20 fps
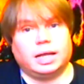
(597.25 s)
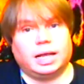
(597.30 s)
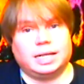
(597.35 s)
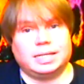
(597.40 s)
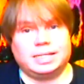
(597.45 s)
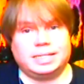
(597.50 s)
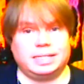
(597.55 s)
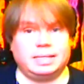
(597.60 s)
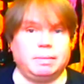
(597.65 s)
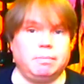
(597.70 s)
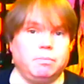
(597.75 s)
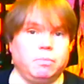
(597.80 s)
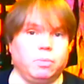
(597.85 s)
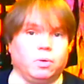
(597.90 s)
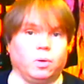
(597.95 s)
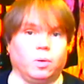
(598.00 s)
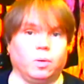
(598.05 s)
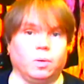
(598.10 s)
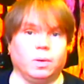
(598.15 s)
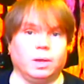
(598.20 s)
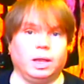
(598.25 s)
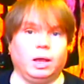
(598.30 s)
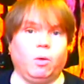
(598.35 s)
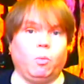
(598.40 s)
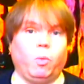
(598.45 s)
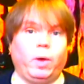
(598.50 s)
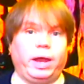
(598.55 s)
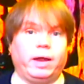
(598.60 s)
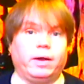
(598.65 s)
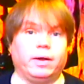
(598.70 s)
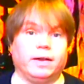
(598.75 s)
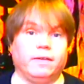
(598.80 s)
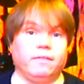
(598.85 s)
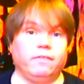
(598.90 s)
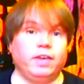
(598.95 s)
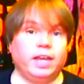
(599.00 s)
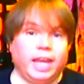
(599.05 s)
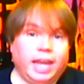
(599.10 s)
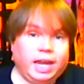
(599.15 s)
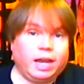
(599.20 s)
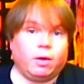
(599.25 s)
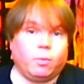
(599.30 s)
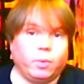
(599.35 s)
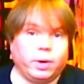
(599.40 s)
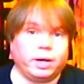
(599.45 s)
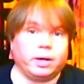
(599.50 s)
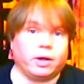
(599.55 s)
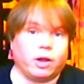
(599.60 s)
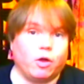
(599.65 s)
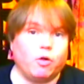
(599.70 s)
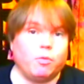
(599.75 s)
a symbol and wear it. And if you can't wear it